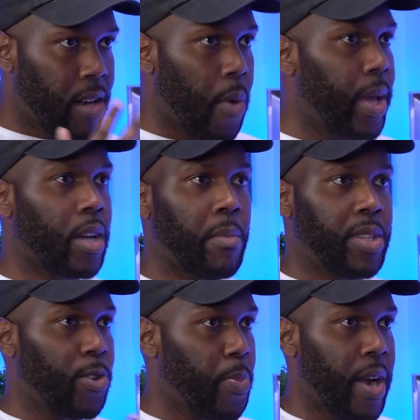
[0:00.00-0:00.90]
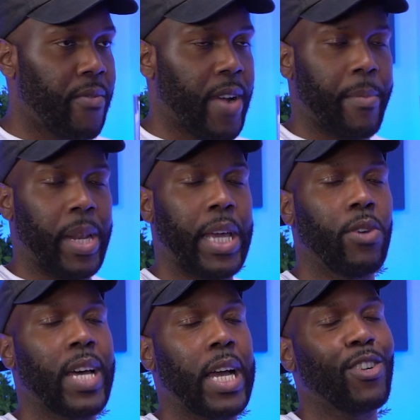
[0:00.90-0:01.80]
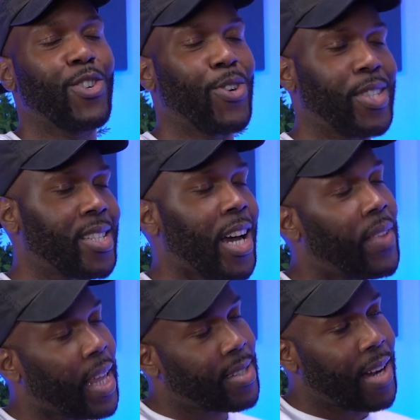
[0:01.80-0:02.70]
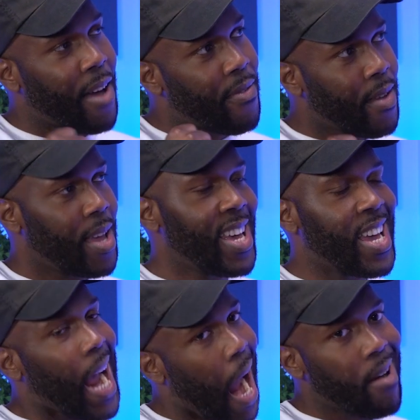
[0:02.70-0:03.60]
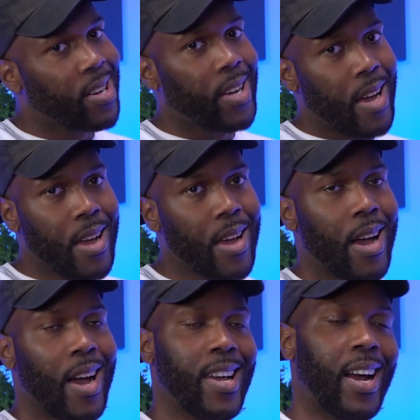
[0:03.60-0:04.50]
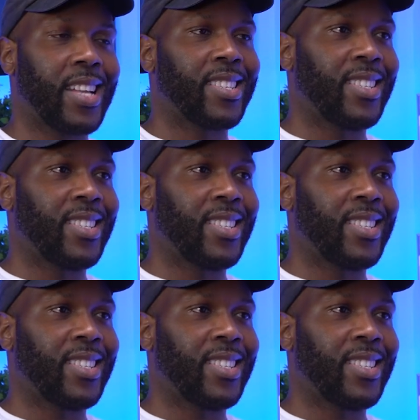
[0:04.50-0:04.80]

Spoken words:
low income, single parent family, all that good stuff that gives life character, I like to